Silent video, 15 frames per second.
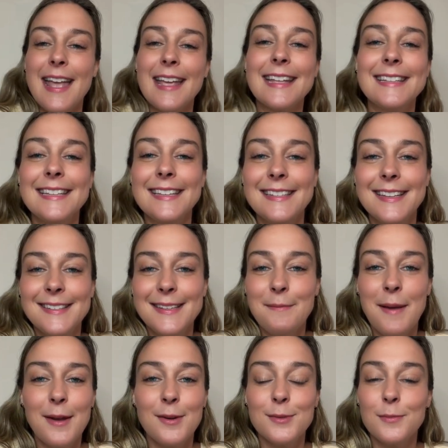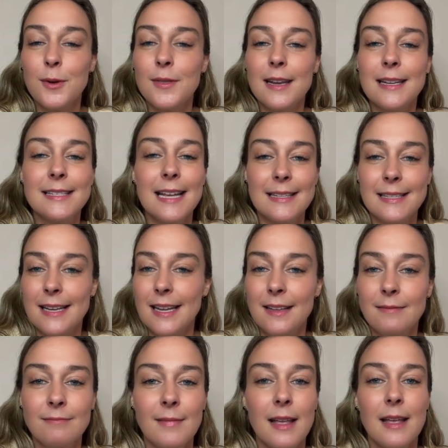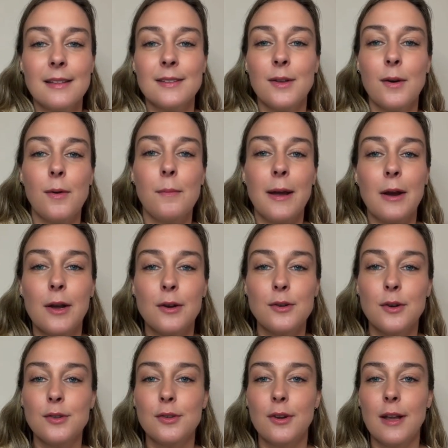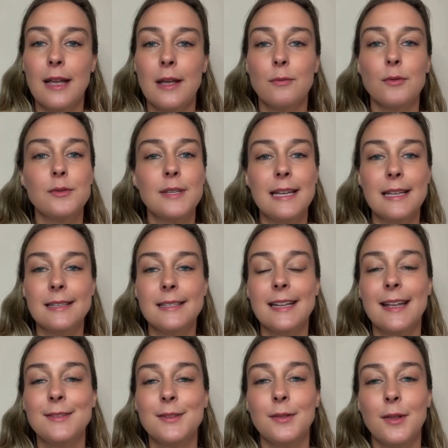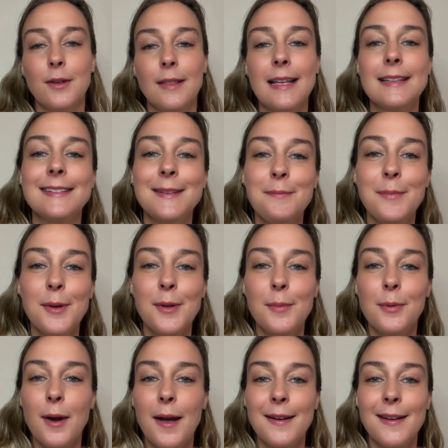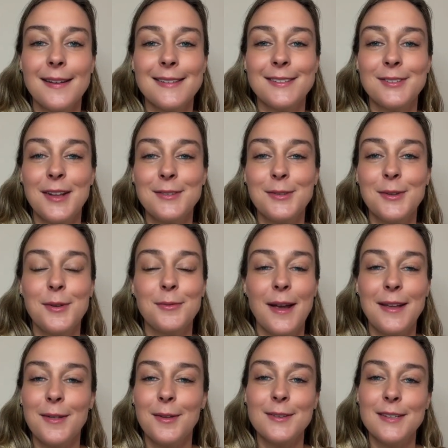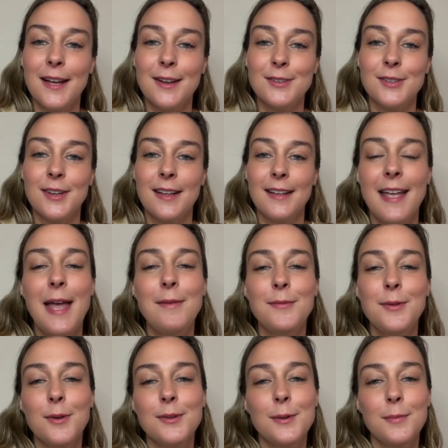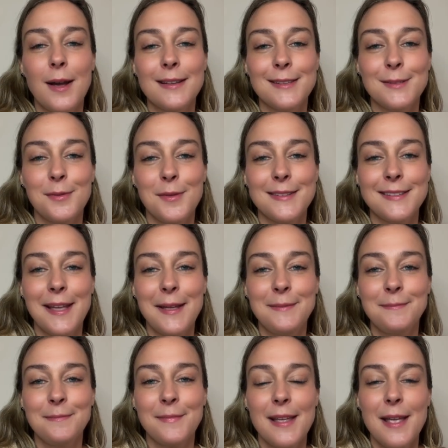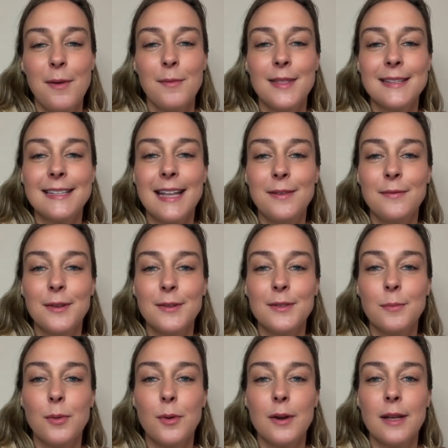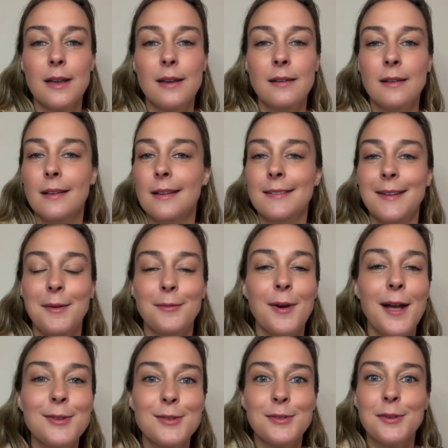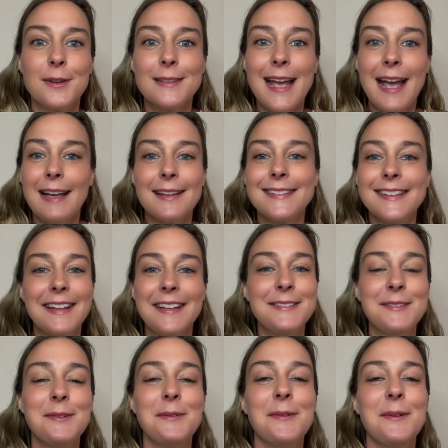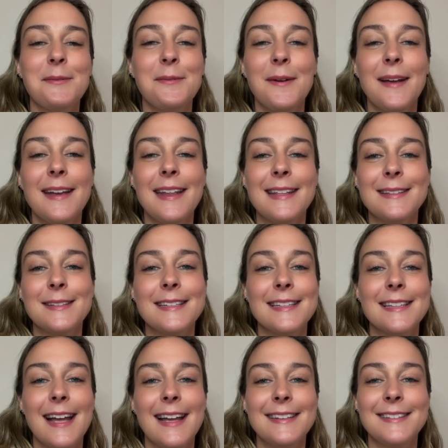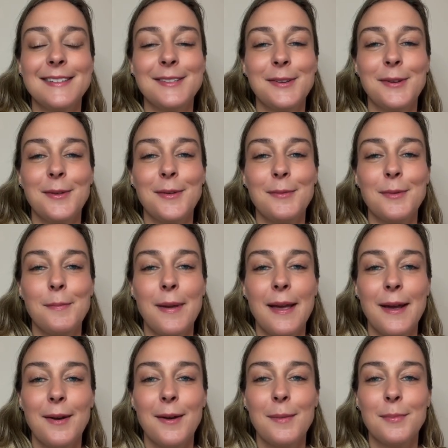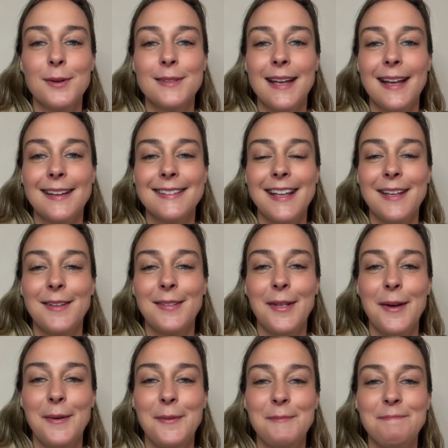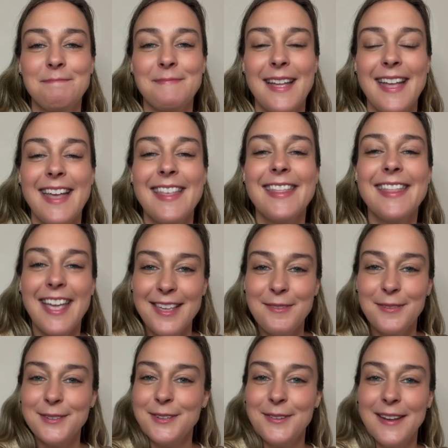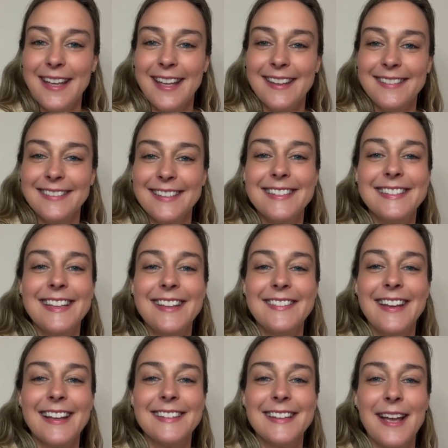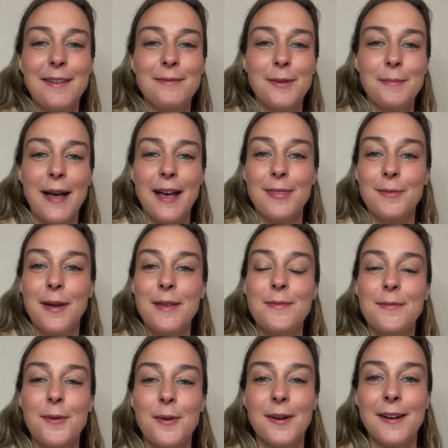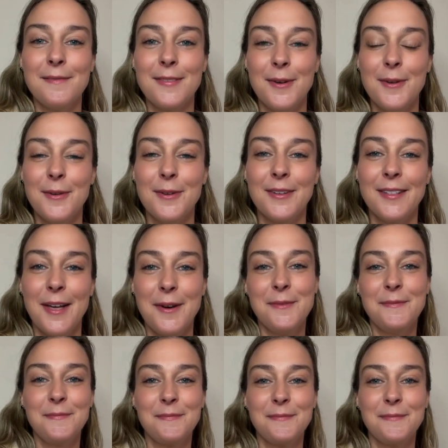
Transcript: Consistency matters more than intensity. So barrier nurturing routines tend to look like simple products, gentle, regular touch, and fewer surprises for the skin. When the skin feels supported, not rushed or attacked, it can do what it's designed to do: repair, protect, and glow. Thank you for tuning in. See you next time for Pathway 4 of the Whole Glow.